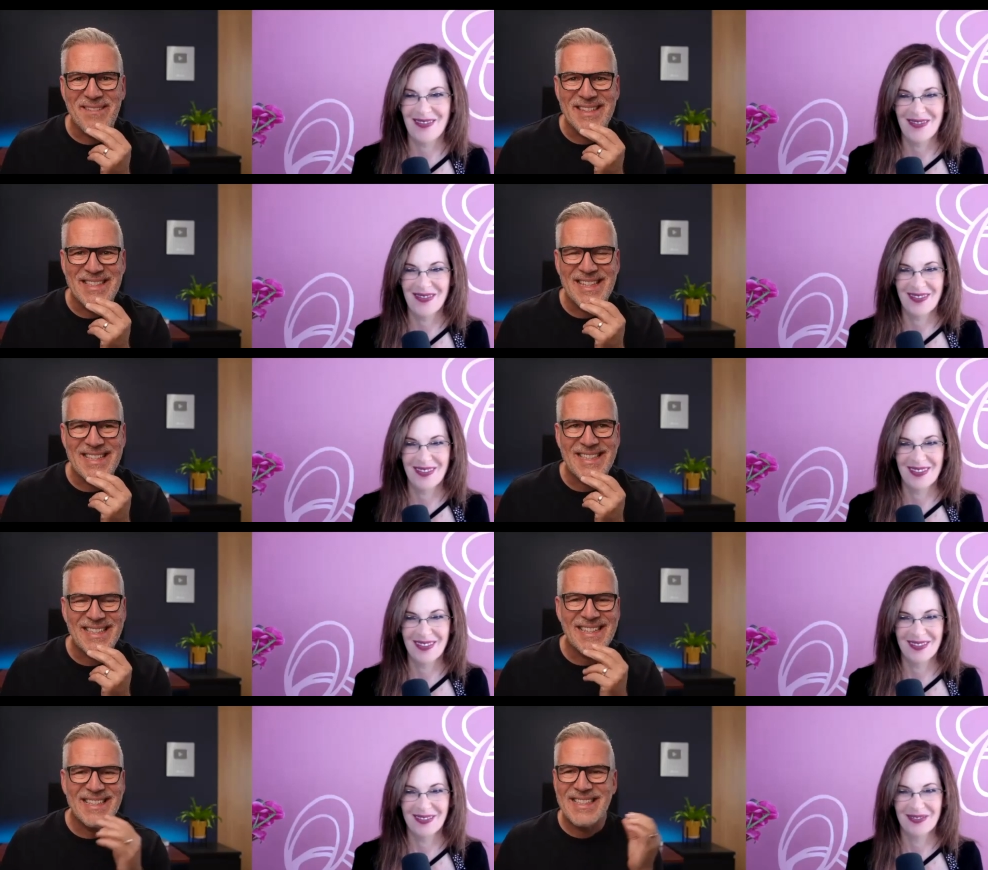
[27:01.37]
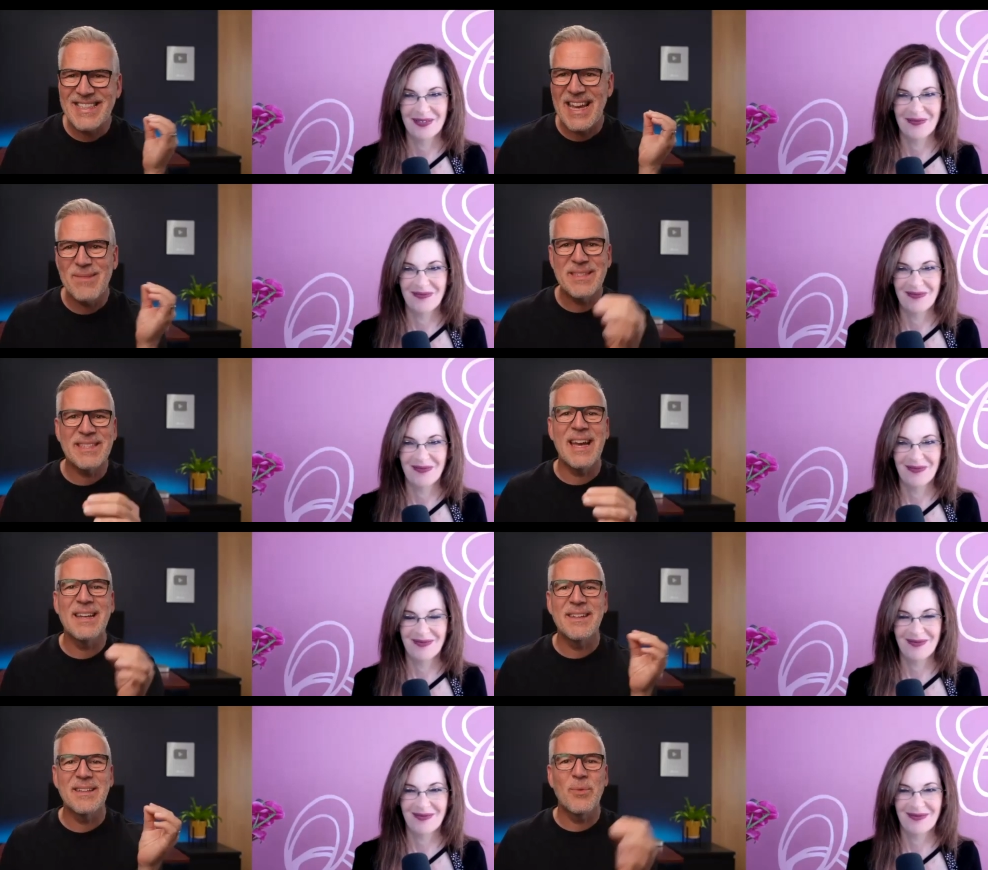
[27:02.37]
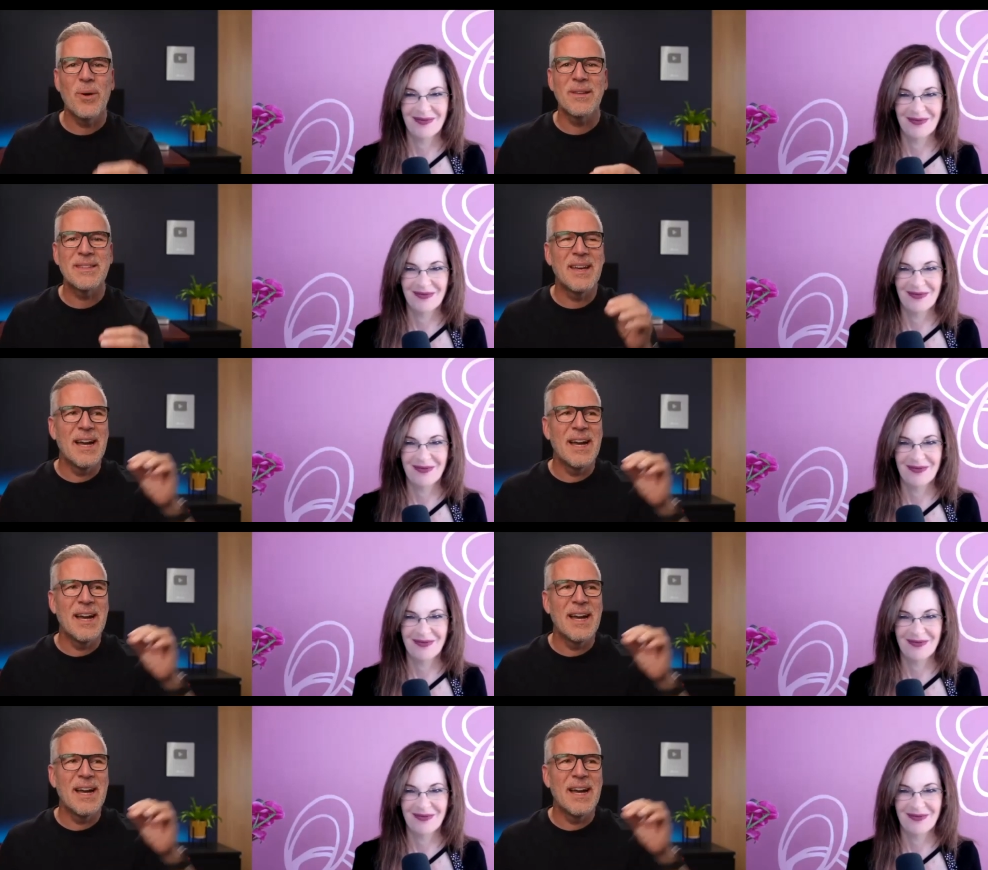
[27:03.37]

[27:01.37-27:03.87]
Speaker 1: there is this same standard and quality.